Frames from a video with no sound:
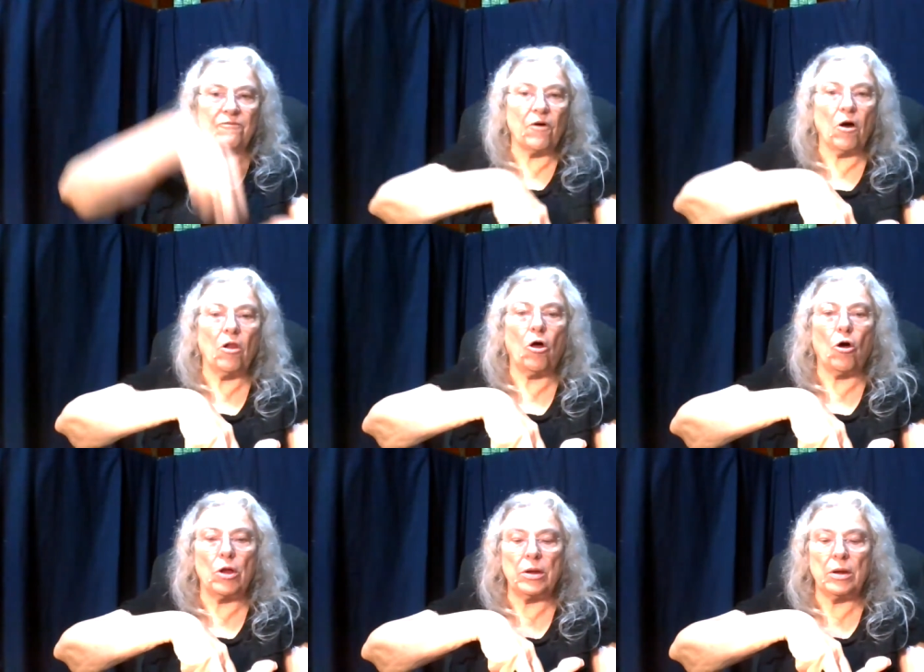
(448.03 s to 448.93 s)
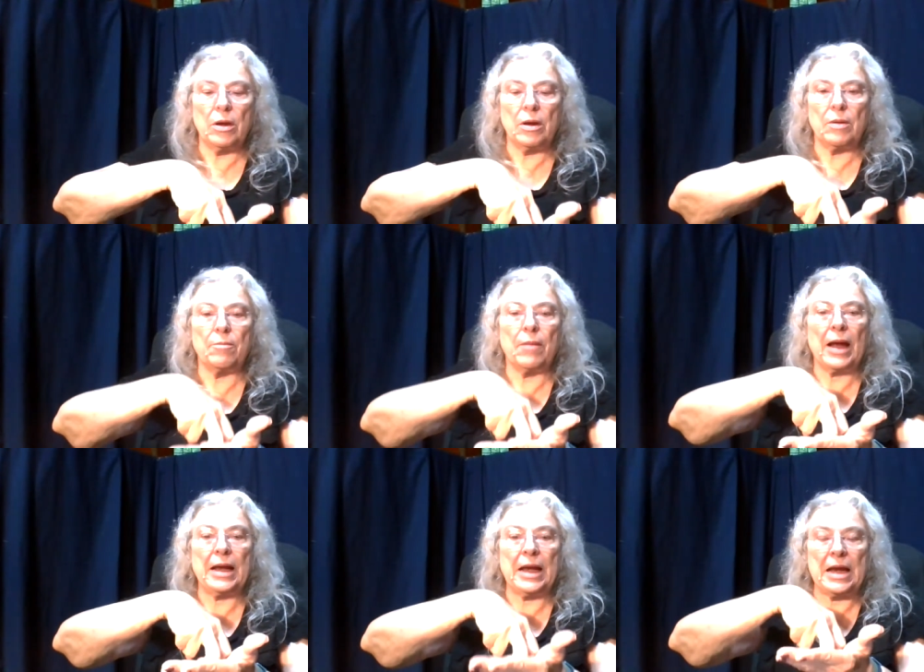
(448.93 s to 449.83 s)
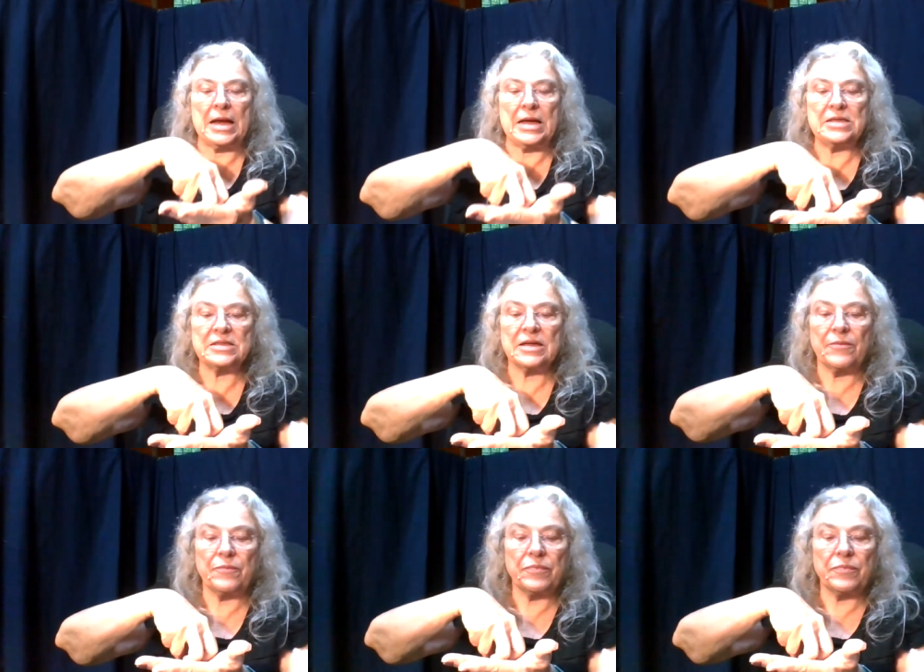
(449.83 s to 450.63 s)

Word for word: fall on my knees,